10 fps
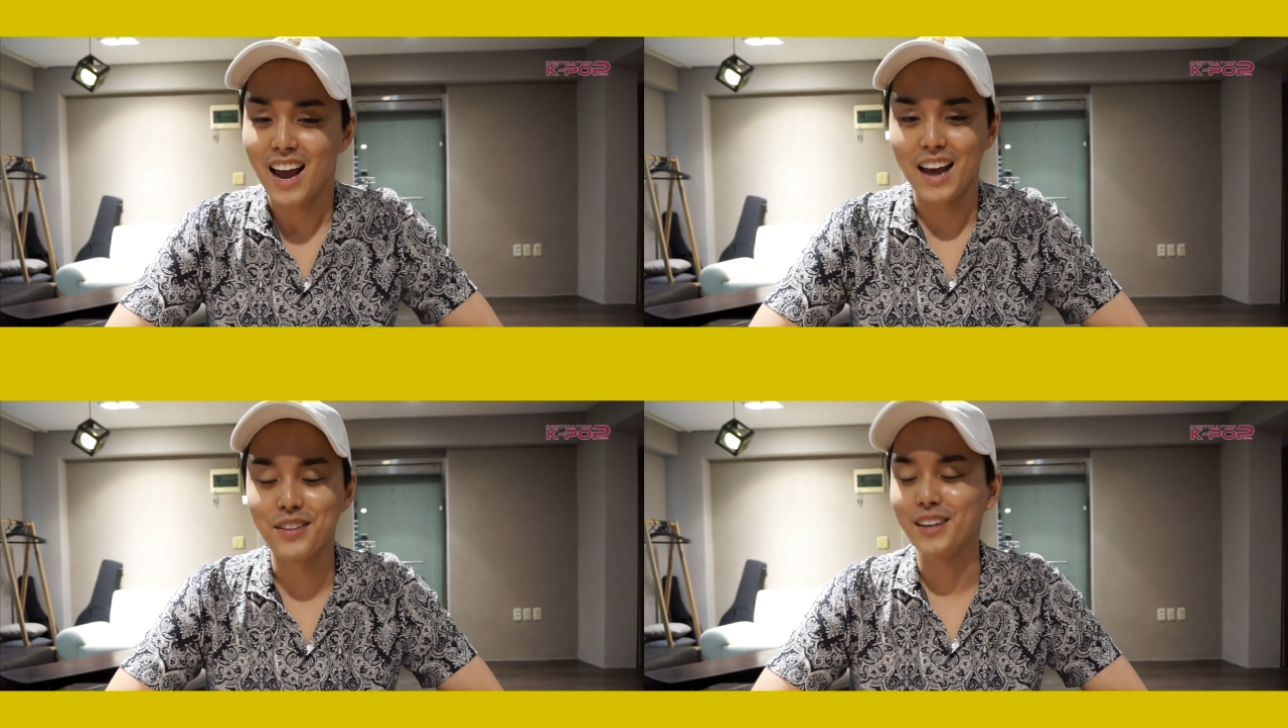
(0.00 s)

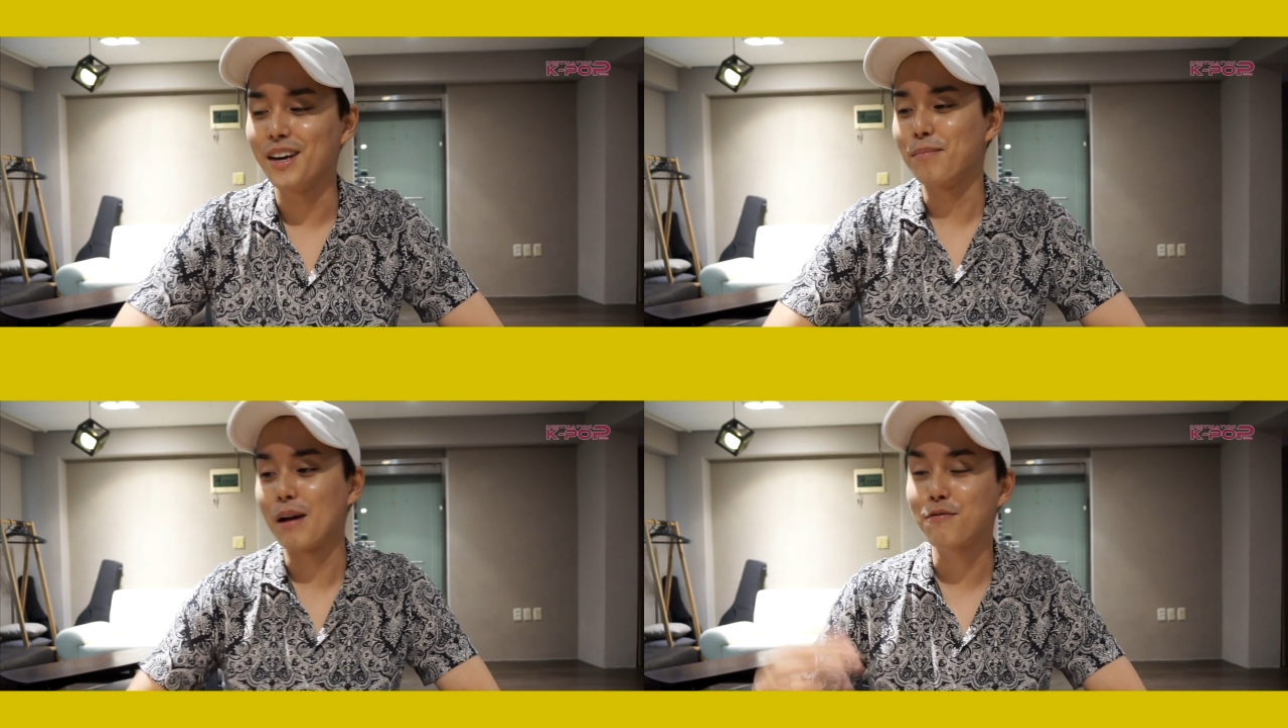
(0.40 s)
And then
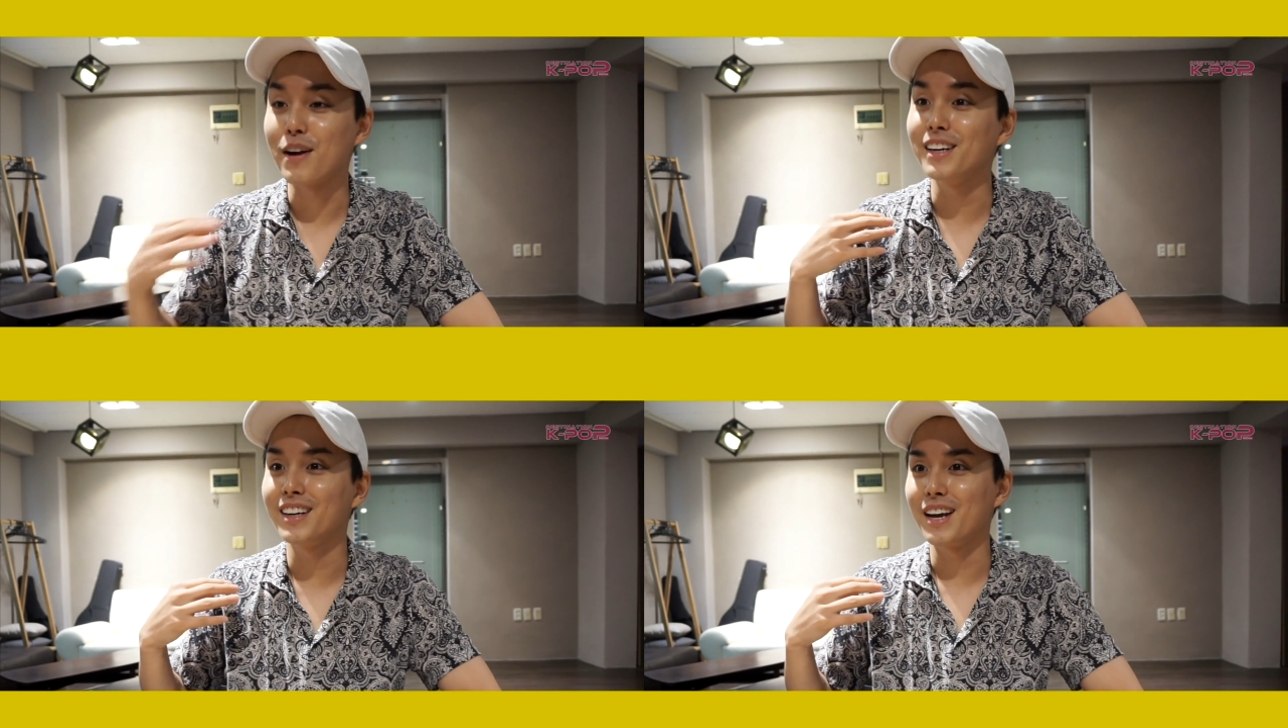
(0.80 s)
my
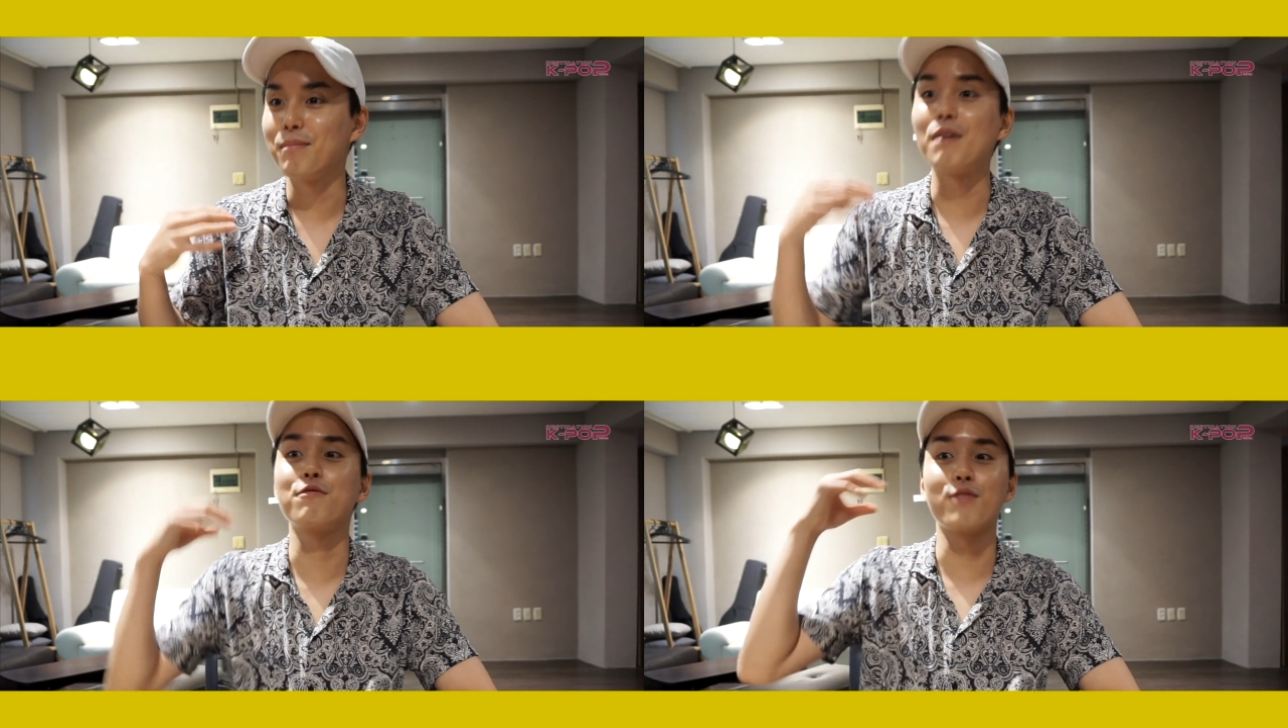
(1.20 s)
friend
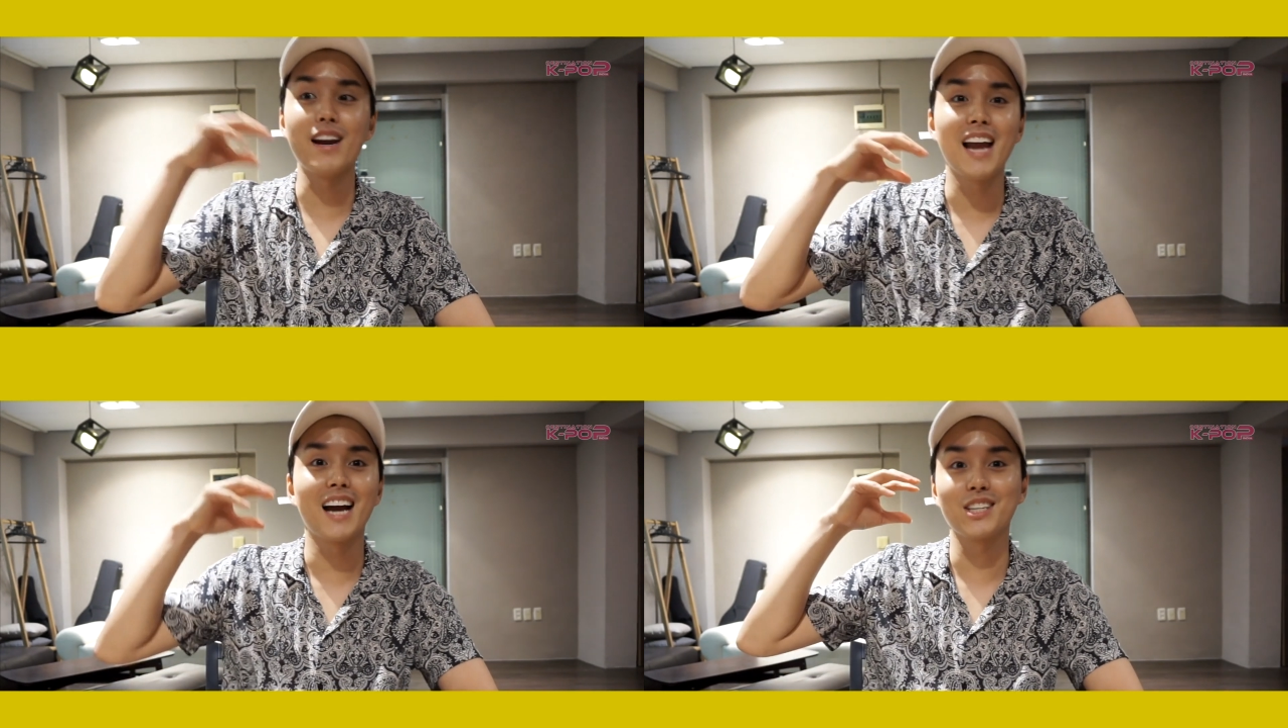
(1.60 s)

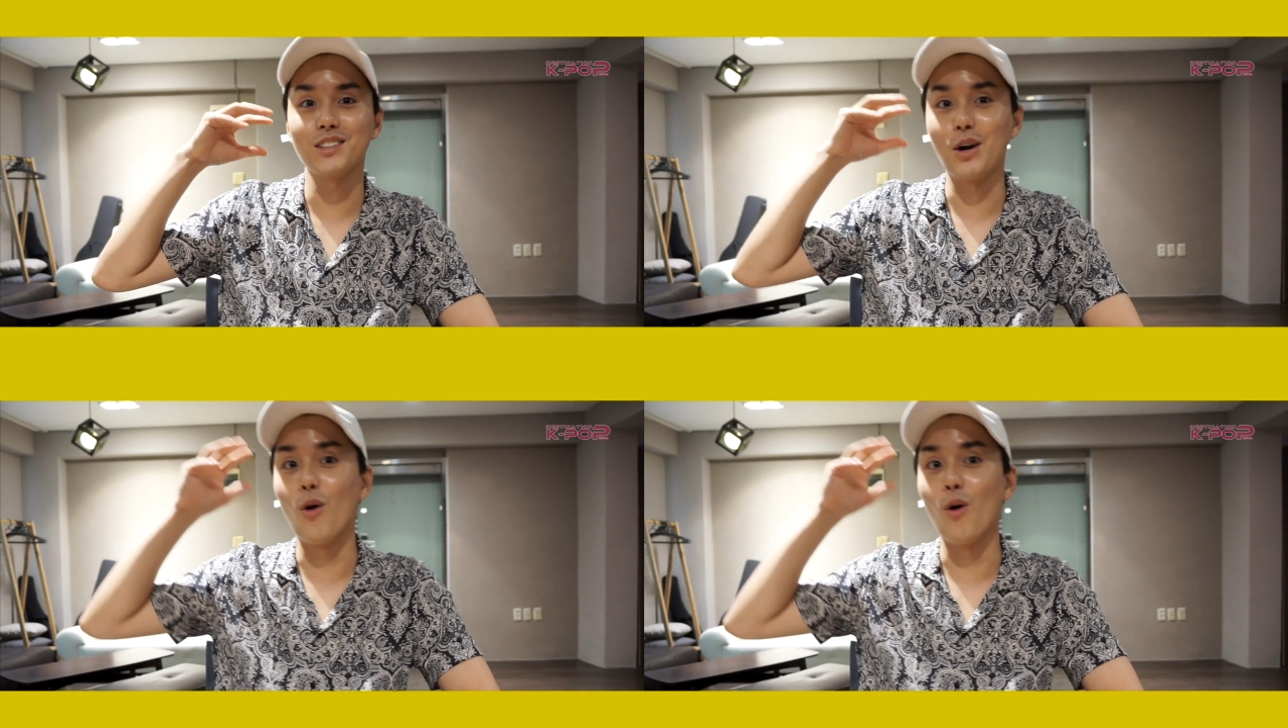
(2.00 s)
actually